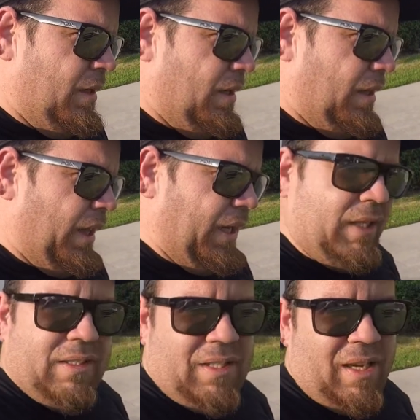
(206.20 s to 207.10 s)
like
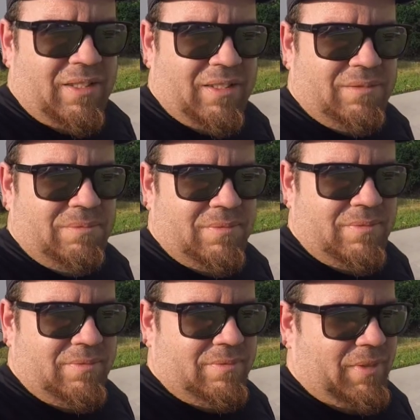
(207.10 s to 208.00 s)
it just kind of
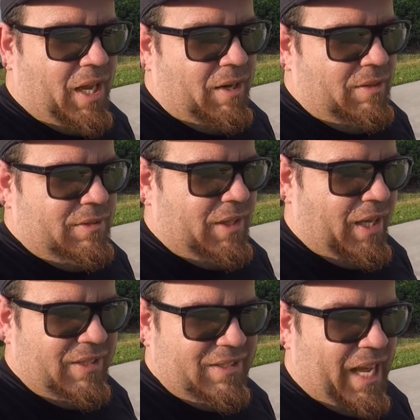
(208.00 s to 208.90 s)
I don't know,
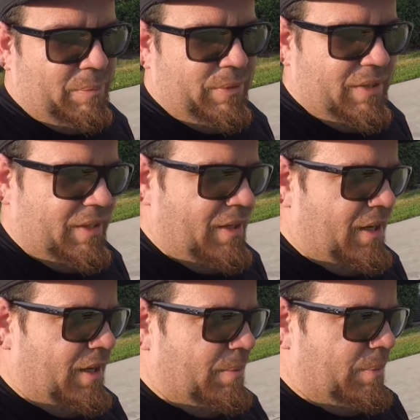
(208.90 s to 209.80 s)
kind of just happened.
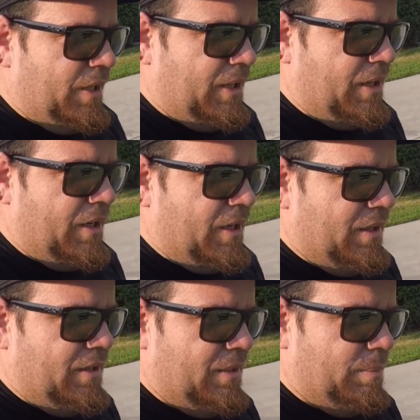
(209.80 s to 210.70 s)
Buddy
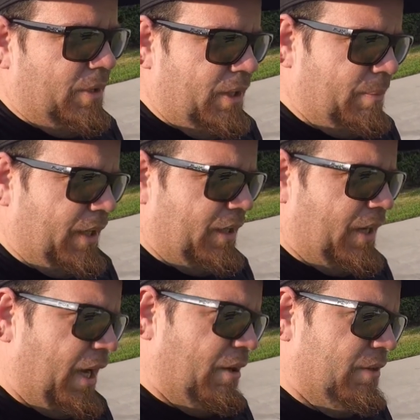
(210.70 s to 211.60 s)
of mine,
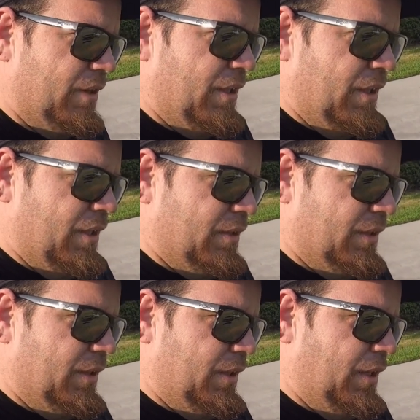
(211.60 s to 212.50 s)
Kyle,
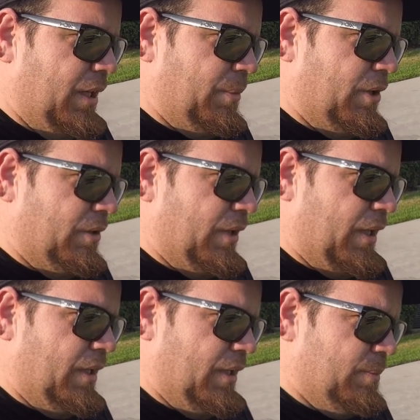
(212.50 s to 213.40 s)
he let me know
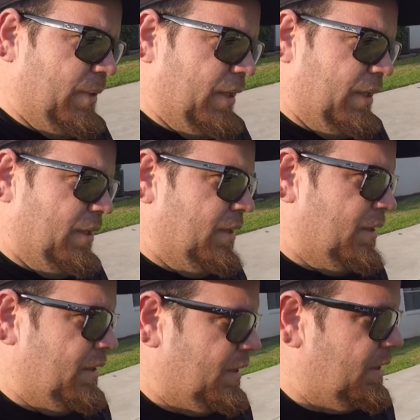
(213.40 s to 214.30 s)
that his buddy,
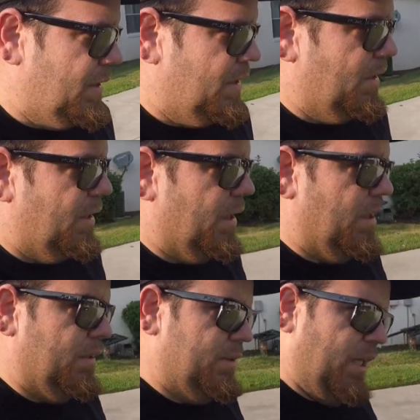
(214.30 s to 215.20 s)

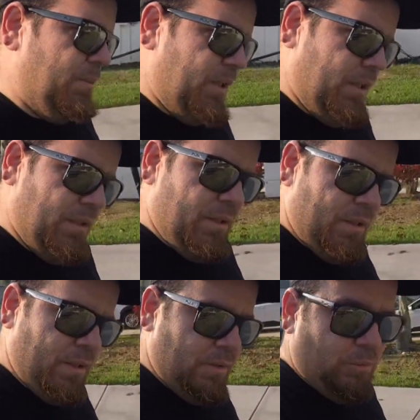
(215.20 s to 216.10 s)
Jamin,
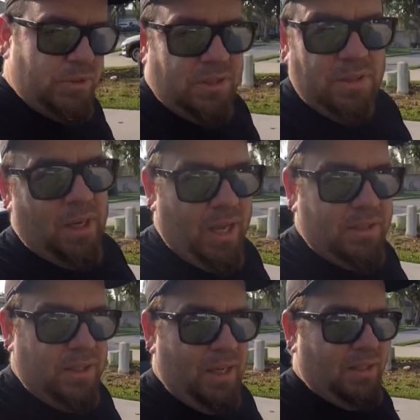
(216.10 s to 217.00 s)
which
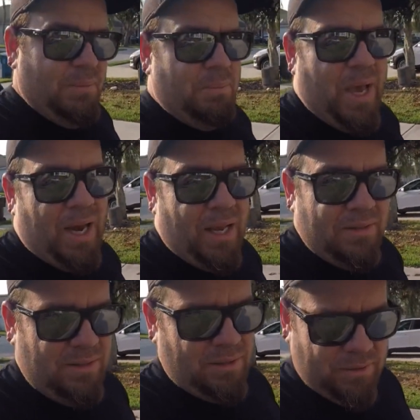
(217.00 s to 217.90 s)
he has a
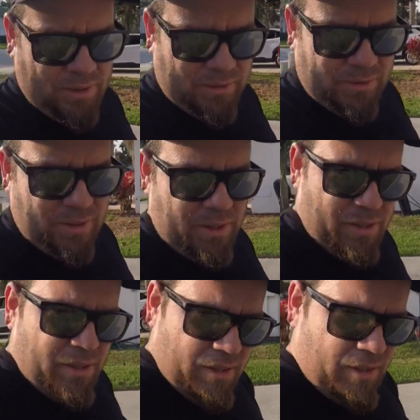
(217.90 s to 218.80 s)
badass Z06
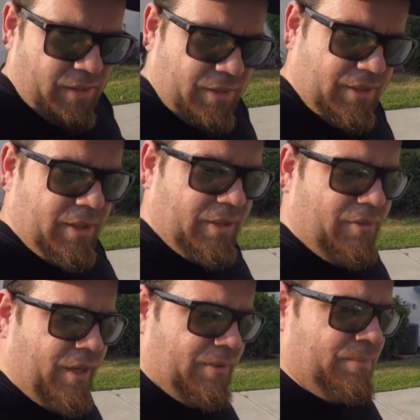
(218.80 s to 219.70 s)
C6
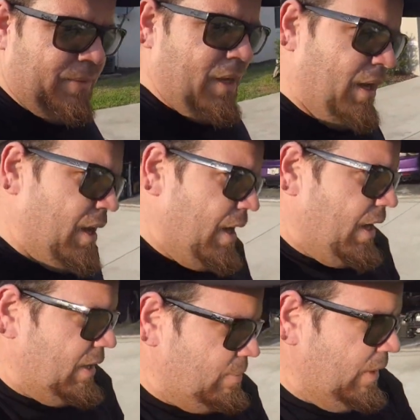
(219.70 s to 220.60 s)
vet.
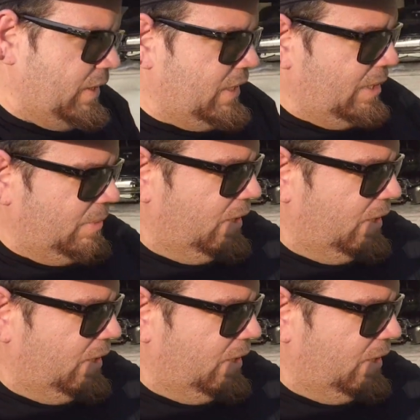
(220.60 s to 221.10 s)
His buddy Jamin,